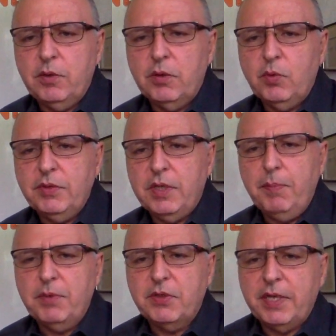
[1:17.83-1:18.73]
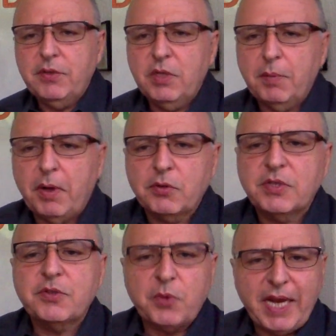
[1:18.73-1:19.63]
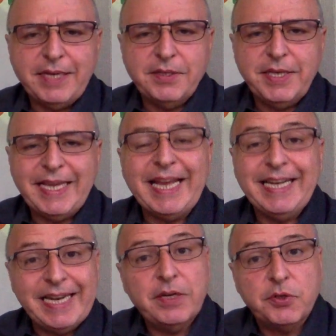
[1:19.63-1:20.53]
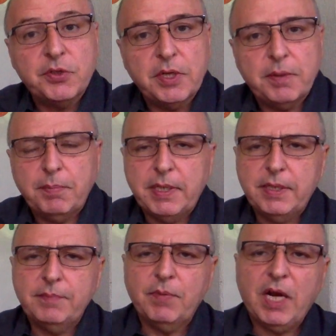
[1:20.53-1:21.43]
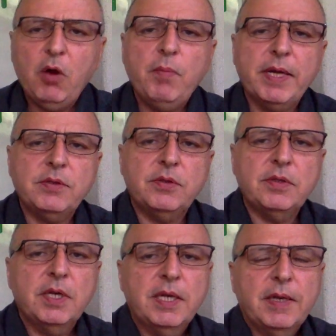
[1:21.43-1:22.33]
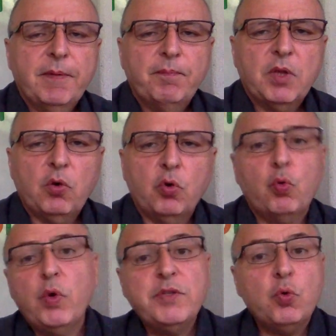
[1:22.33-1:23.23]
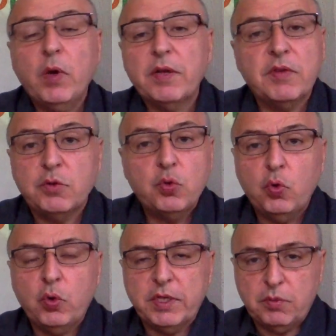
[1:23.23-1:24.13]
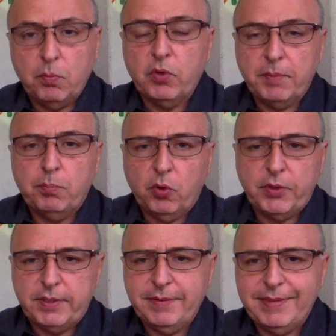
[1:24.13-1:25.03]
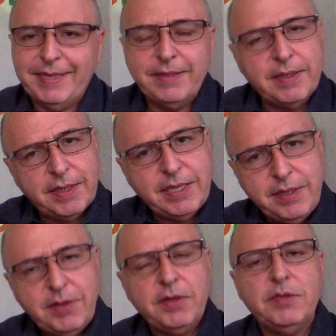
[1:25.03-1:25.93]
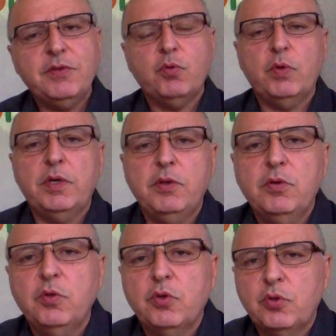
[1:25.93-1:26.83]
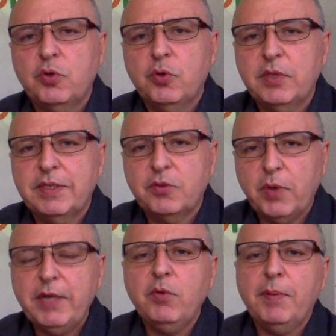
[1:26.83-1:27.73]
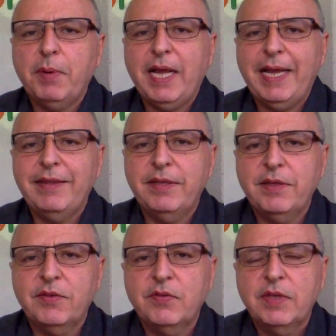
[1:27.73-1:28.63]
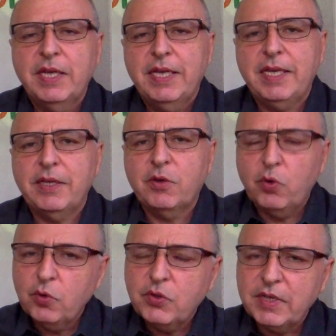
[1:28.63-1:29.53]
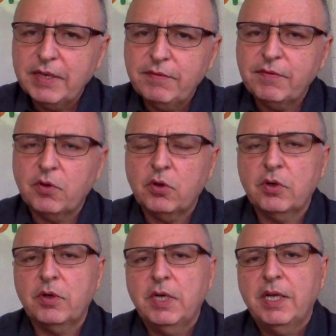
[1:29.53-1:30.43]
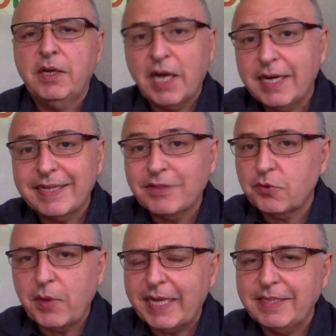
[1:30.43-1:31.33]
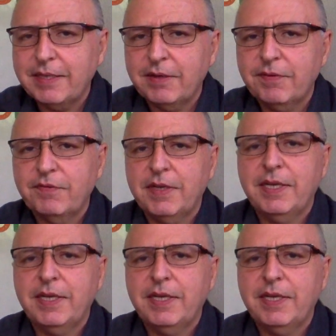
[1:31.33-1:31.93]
was a conversation about strategy and leadership and how much or which one of the two is more important. And here is where you should try to apply this inclusive or non-extractive